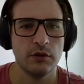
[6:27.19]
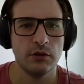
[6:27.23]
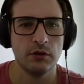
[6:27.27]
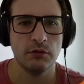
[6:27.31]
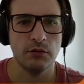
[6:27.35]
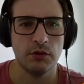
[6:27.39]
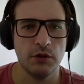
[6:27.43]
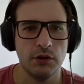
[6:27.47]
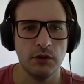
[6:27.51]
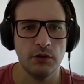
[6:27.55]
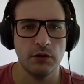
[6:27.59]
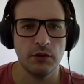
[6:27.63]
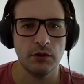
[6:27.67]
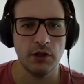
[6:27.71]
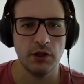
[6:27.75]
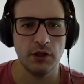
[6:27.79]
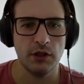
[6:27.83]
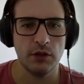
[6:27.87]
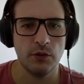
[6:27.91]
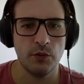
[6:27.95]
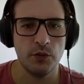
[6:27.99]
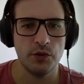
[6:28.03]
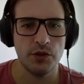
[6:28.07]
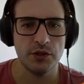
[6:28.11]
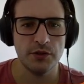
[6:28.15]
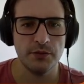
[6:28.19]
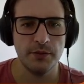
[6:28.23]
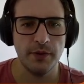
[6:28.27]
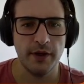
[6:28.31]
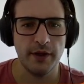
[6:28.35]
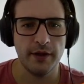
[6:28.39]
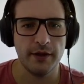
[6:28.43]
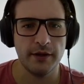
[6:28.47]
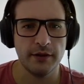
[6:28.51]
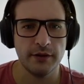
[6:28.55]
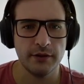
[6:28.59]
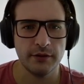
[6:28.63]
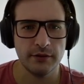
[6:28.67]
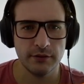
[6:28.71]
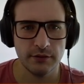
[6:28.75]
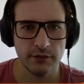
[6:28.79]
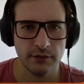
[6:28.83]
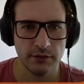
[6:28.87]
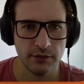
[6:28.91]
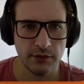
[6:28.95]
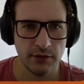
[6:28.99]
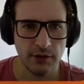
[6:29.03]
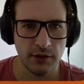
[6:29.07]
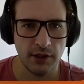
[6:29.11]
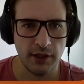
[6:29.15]
What do you think? Which is better?
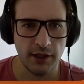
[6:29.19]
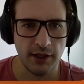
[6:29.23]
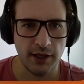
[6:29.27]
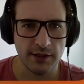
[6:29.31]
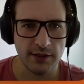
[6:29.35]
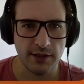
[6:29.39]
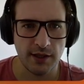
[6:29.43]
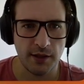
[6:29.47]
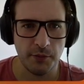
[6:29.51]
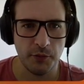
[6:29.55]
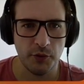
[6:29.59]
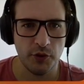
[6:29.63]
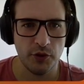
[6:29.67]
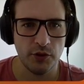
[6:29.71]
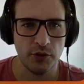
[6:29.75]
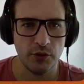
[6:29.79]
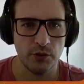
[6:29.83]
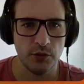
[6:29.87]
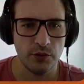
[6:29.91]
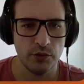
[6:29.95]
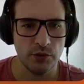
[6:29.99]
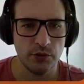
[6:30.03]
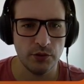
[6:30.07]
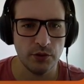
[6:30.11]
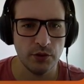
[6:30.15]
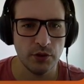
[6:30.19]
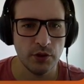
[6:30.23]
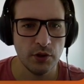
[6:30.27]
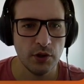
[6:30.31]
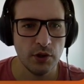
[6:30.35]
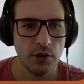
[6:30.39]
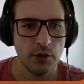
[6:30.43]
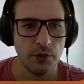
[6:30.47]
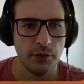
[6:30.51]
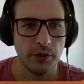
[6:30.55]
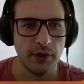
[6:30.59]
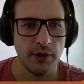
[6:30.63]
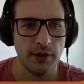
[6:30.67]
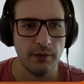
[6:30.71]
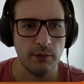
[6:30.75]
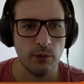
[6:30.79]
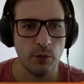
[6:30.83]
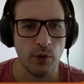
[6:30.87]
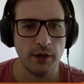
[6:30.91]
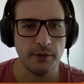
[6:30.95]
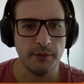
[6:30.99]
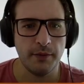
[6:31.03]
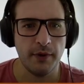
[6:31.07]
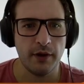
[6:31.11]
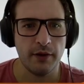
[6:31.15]
In any case, I'm going to with the
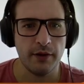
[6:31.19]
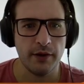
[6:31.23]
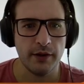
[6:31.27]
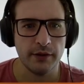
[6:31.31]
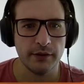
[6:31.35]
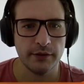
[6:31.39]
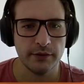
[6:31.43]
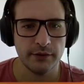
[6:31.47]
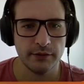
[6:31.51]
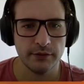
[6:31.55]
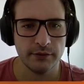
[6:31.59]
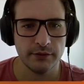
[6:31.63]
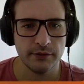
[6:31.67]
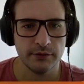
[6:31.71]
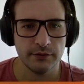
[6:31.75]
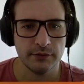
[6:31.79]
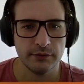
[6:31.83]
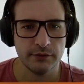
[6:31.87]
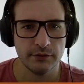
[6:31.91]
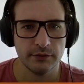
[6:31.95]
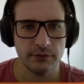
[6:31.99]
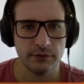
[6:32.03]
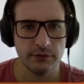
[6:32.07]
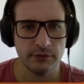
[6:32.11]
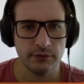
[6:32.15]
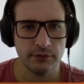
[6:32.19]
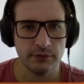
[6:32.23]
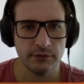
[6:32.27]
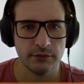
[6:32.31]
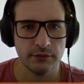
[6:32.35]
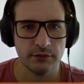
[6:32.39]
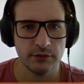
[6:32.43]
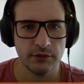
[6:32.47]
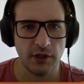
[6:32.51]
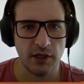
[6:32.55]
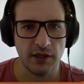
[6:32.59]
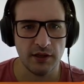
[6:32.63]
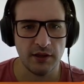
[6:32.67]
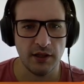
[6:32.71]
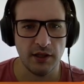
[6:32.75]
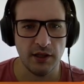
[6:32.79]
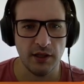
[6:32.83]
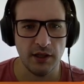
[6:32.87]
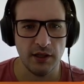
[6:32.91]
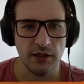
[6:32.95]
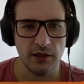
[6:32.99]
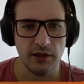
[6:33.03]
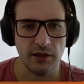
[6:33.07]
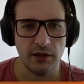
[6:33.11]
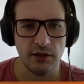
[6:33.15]
white background. I think
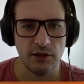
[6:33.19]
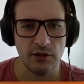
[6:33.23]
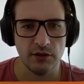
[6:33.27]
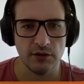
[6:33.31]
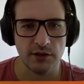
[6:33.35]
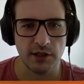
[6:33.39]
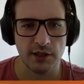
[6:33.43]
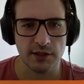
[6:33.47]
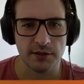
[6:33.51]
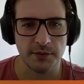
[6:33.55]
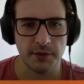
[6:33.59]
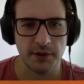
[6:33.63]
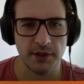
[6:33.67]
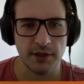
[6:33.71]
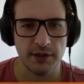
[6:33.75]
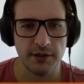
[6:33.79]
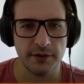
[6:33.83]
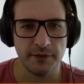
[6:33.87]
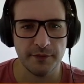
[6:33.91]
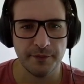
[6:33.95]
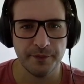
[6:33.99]
it contrasts better.